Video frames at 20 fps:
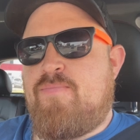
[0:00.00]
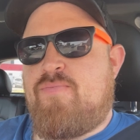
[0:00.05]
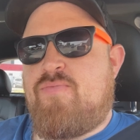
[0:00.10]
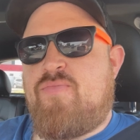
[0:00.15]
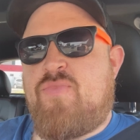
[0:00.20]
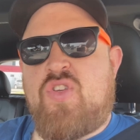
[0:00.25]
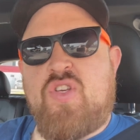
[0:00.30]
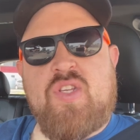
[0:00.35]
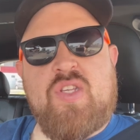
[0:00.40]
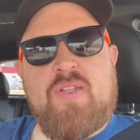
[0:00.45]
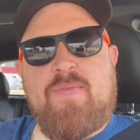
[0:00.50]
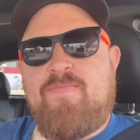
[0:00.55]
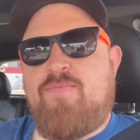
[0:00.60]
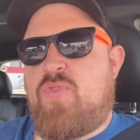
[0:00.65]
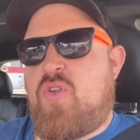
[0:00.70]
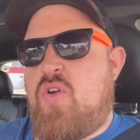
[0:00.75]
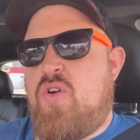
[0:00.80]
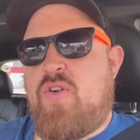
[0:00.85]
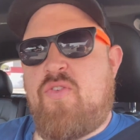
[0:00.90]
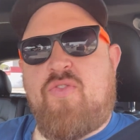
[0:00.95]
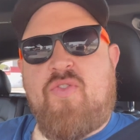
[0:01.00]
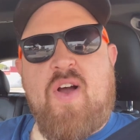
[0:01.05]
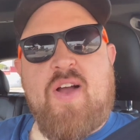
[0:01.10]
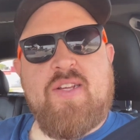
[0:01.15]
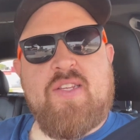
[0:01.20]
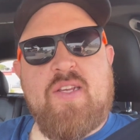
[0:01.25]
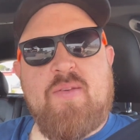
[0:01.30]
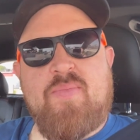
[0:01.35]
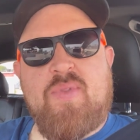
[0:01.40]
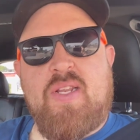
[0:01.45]
Just couldn't find
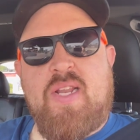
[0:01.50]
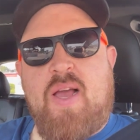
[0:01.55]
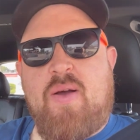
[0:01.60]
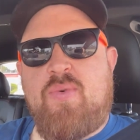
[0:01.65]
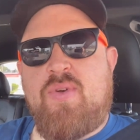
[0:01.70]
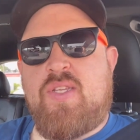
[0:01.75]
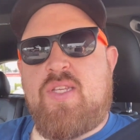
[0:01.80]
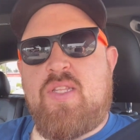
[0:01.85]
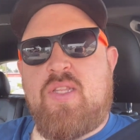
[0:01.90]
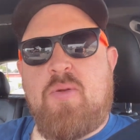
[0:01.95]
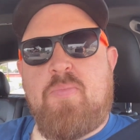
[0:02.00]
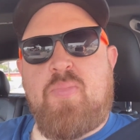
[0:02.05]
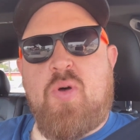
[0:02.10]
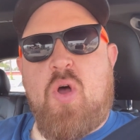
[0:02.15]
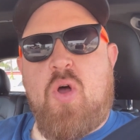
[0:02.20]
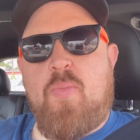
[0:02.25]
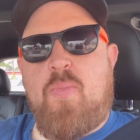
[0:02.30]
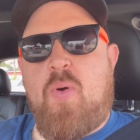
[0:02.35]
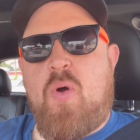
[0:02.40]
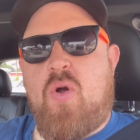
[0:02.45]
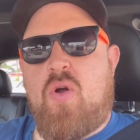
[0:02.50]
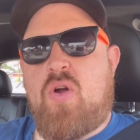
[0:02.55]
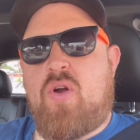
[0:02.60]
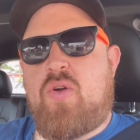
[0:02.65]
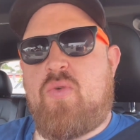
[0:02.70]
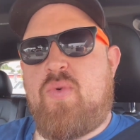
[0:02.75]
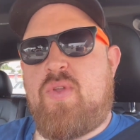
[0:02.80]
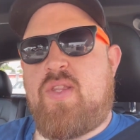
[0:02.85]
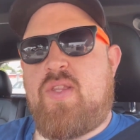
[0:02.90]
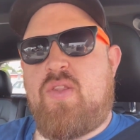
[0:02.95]
something that was in the ballpark,
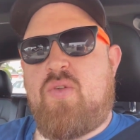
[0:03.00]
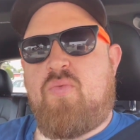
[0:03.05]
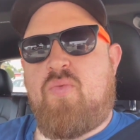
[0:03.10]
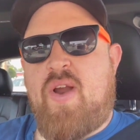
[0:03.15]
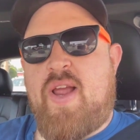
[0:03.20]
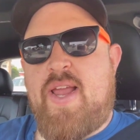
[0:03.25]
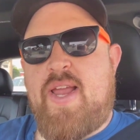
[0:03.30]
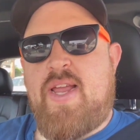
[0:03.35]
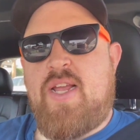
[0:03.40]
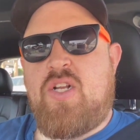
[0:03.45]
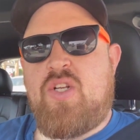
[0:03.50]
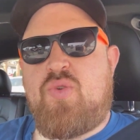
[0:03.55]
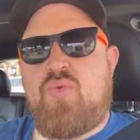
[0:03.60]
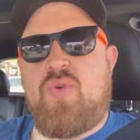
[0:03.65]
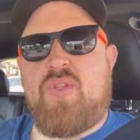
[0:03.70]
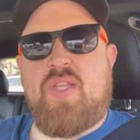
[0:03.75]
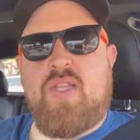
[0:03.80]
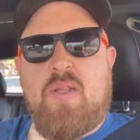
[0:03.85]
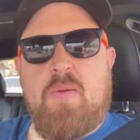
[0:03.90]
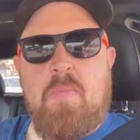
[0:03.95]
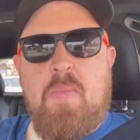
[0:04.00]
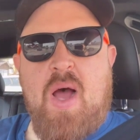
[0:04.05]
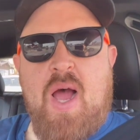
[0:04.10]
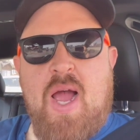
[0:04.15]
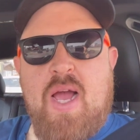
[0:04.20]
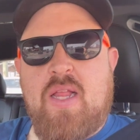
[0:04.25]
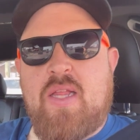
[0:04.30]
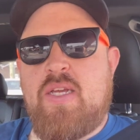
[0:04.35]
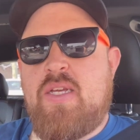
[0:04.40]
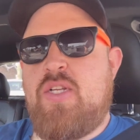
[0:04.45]
within the range, within the
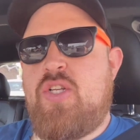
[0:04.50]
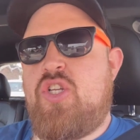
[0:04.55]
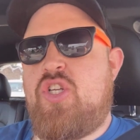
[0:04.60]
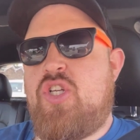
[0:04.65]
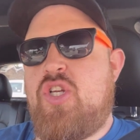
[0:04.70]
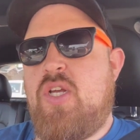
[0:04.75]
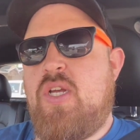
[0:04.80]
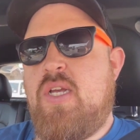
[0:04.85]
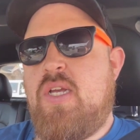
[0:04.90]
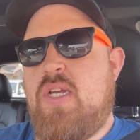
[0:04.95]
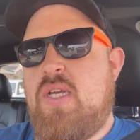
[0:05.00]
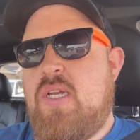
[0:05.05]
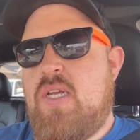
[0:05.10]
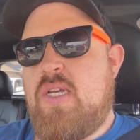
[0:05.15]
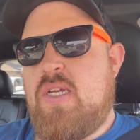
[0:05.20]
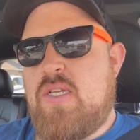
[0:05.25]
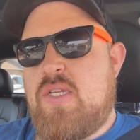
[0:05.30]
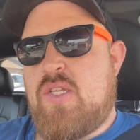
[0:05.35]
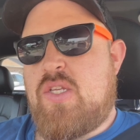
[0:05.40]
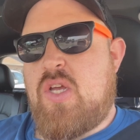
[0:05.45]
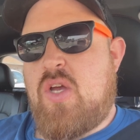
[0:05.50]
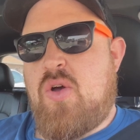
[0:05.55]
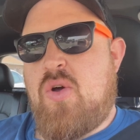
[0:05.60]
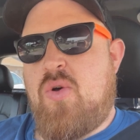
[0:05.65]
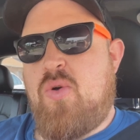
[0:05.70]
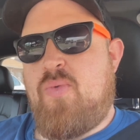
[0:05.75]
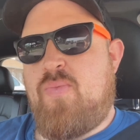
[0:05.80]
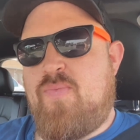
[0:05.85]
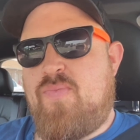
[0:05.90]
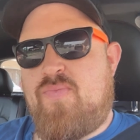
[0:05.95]
mileage.
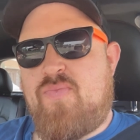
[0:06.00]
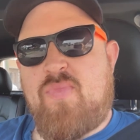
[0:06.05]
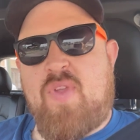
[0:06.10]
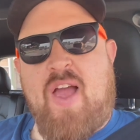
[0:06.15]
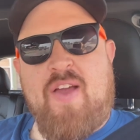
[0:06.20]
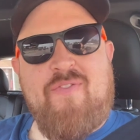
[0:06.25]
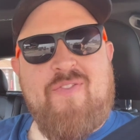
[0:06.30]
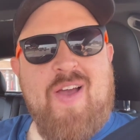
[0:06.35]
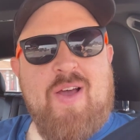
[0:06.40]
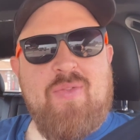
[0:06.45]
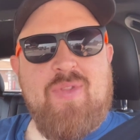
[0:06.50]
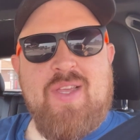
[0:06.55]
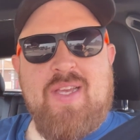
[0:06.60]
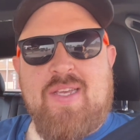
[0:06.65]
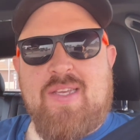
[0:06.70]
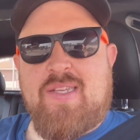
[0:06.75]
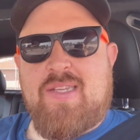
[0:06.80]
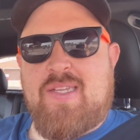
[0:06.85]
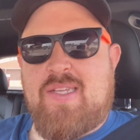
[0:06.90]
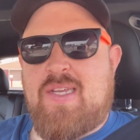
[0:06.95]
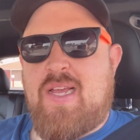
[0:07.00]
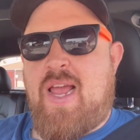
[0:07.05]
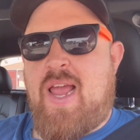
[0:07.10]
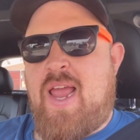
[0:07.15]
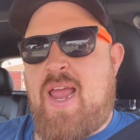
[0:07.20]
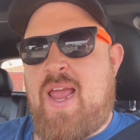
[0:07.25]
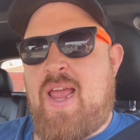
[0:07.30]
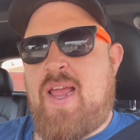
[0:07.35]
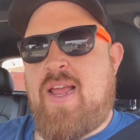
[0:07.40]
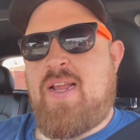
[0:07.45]
So I found this,
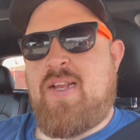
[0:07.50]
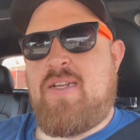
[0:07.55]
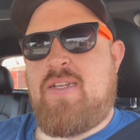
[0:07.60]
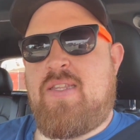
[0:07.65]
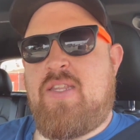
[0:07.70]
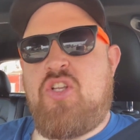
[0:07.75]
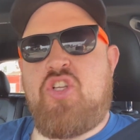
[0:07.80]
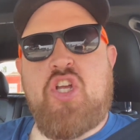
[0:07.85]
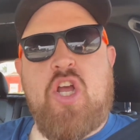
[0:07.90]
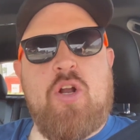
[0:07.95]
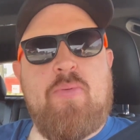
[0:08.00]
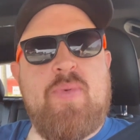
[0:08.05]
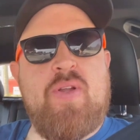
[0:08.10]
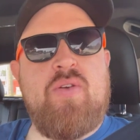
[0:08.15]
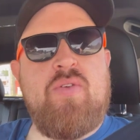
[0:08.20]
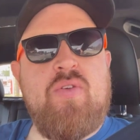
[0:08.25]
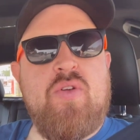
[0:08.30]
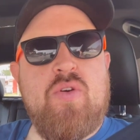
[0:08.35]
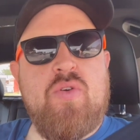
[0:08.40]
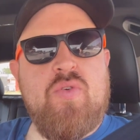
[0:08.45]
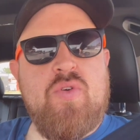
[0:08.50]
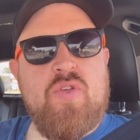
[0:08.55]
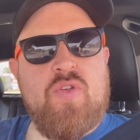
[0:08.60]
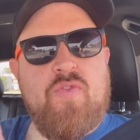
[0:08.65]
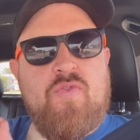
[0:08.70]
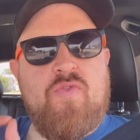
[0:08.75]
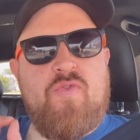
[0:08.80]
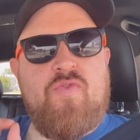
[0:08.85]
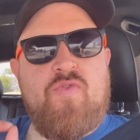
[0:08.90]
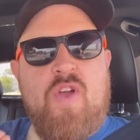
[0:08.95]
and the gentleman was a
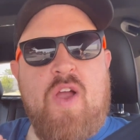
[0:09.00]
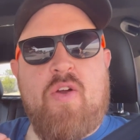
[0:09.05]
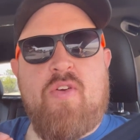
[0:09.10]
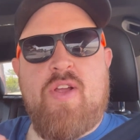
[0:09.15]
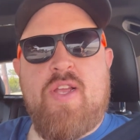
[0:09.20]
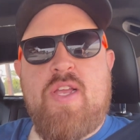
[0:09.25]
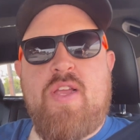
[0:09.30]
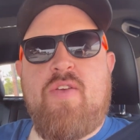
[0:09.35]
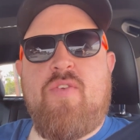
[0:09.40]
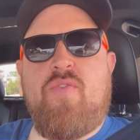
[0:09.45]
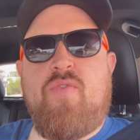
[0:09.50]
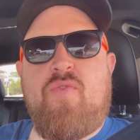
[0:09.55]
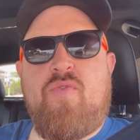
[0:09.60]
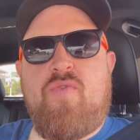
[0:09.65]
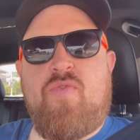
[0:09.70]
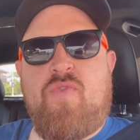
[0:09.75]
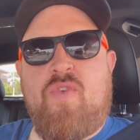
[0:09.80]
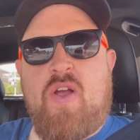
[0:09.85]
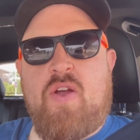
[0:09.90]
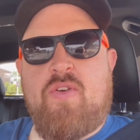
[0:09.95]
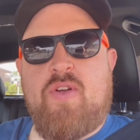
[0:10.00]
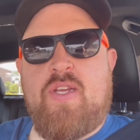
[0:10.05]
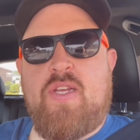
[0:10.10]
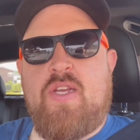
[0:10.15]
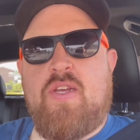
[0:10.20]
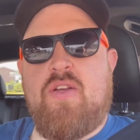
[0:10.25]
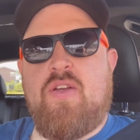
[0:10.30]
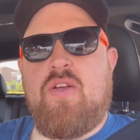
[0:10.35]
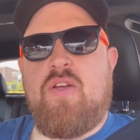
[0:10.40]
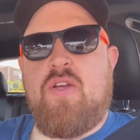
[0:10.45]
very, very
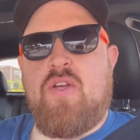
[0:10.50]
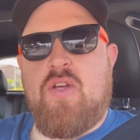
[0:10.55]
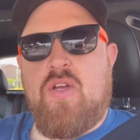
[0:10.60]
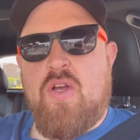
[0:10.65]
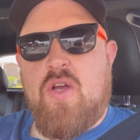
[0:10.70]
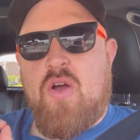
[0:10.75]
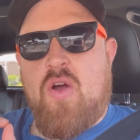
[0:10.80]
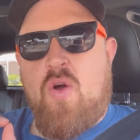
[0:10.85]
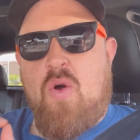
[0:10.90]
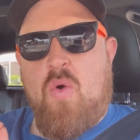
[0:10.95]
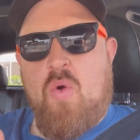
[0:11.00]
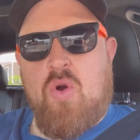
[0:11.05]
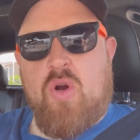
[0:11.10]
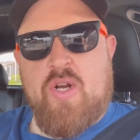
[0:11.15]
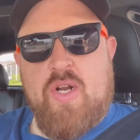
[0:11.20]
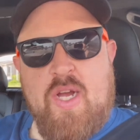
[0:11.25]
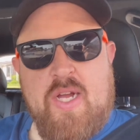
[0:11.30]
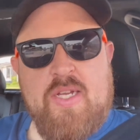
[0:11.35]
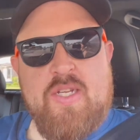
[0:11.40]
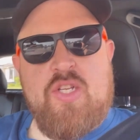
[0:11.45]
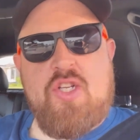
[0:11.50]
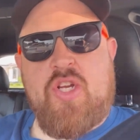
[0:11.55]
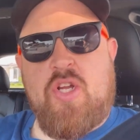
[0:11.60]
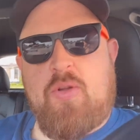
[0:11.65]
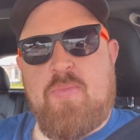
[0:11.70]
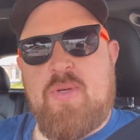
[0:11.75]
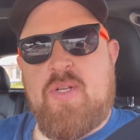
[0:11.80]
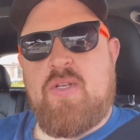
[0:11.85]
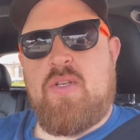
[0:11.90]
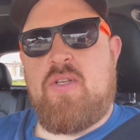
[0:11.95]
organized
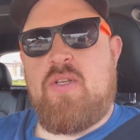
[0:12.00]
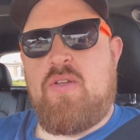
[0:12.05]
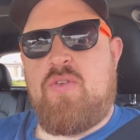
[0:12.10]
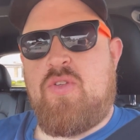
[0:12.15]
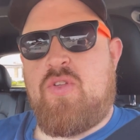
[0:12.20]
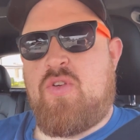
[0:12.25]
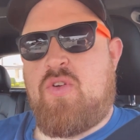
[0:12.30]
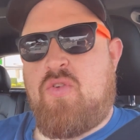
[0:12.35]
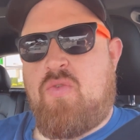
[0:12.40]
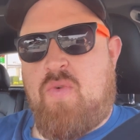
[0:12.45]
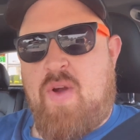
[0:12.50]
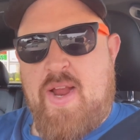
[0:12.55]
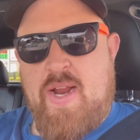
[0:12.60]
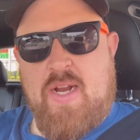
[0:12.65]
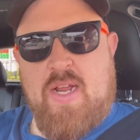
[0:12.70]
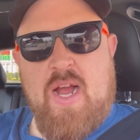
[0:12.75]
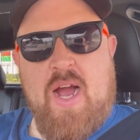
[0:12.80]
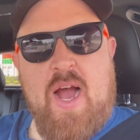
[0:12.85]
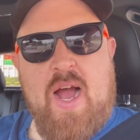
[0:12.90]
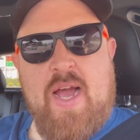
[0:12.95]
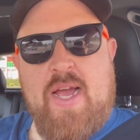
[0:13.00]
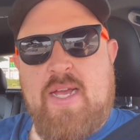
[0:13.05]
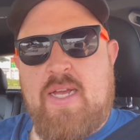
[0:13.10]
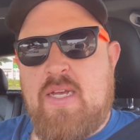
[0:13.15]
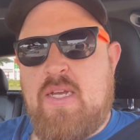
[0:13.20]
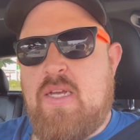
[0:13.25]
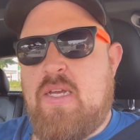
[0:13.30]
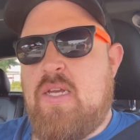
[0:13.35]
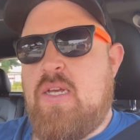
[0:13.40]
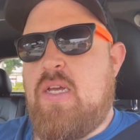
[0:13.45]
gentleman. He's a great guy.
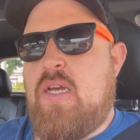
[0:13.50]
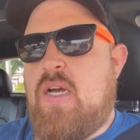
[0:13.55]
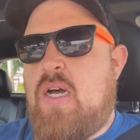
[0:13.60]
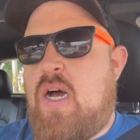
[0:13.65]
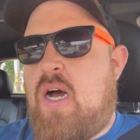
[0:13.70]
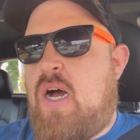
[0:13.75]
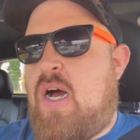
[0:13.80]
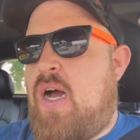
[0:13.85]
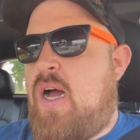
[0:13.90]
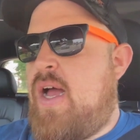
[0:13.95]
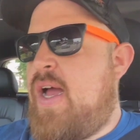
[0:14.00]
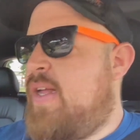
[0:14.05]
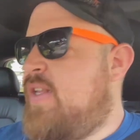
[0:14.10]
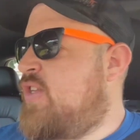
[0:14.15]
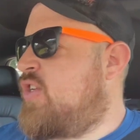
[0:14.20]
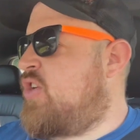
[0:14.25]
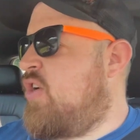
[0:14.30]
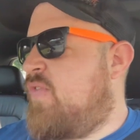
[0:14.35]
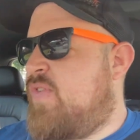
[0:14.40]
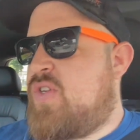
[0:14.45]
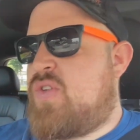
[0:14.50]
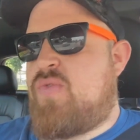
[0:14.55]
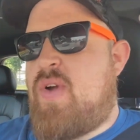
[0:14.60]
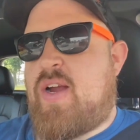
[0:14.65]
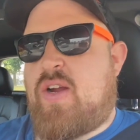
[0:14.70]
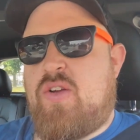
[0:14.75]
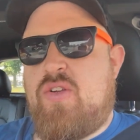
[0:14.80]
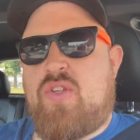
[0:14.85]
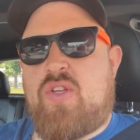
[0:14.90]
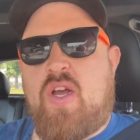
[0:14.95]
Had service
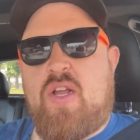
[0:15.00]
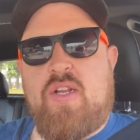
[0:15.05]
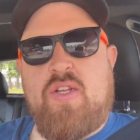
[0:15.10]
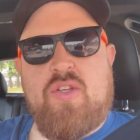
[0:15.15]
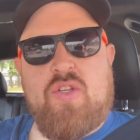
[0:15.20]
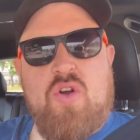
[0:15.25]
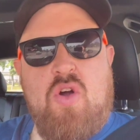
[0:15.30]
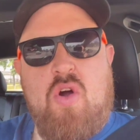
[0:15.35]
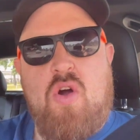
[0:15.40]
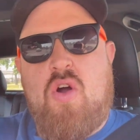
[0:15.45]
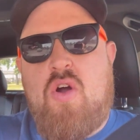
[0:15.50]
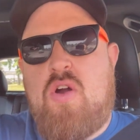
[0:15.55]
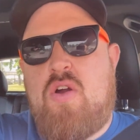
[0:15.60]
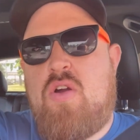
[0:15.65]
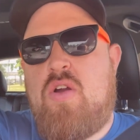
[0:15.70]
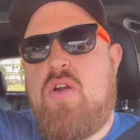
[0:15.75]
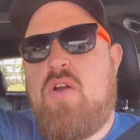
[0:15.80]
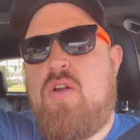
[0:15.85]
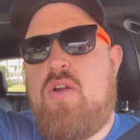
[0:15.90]
records on his car